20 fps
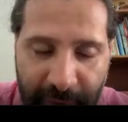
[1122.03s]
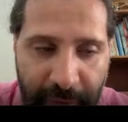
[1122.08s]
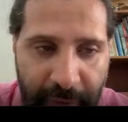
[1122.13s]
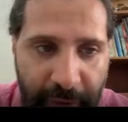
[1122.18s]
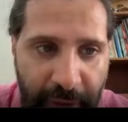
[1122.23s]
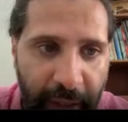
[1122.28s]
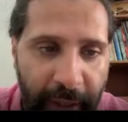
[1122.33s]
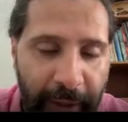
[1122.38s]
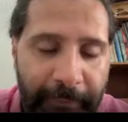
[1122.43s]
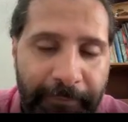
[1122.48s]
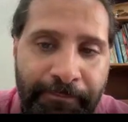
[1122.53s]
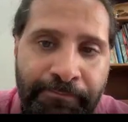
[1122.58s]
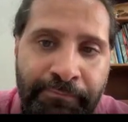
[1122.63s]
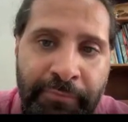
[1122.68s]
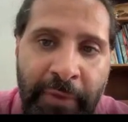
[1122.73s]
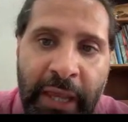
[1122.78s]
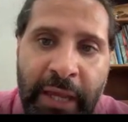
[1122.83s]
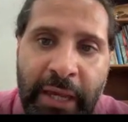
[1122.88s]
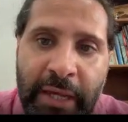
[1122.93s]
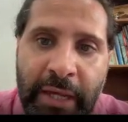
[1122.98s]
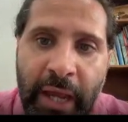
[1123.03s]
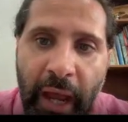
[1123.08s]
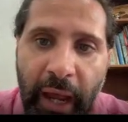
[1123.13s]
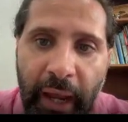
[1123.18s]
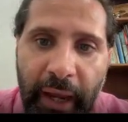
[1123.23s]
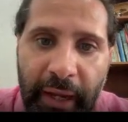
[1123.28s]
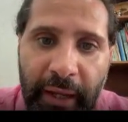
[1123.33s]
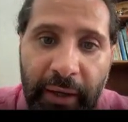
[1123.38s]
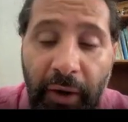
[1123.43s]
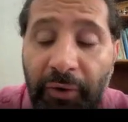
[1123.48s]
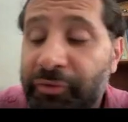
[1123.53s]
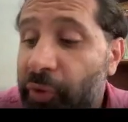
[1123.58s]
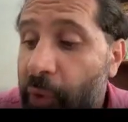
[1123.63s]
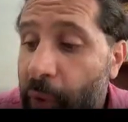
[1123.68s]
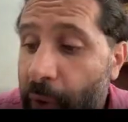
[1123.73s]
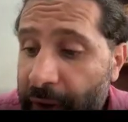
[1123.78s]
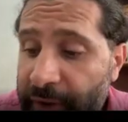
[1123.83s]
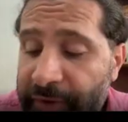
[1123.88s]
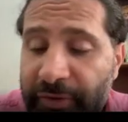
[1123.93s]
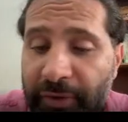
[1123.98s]
Okay, and of
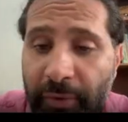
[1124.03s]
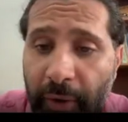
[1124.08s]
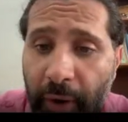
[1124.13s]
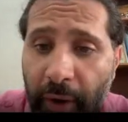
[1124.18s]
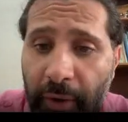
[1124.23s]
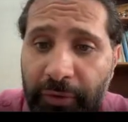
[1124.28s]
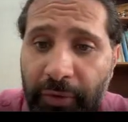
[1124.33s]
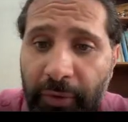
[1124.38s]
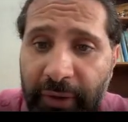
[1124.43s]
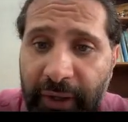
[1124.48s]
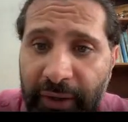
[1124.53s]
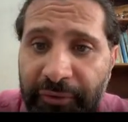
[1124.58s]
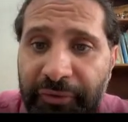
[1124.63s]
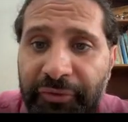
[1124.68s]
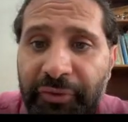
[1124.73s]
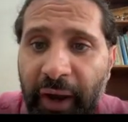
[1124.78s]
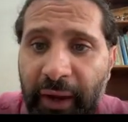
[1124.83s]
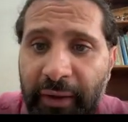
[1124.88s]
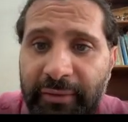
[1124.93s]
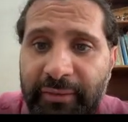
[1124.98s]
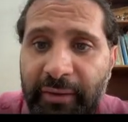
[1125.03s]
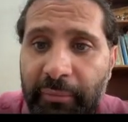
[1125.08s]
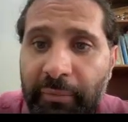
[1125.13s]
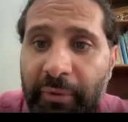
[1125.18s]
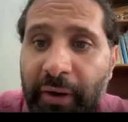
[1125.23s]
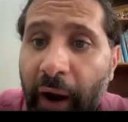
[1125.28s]
course you also can find some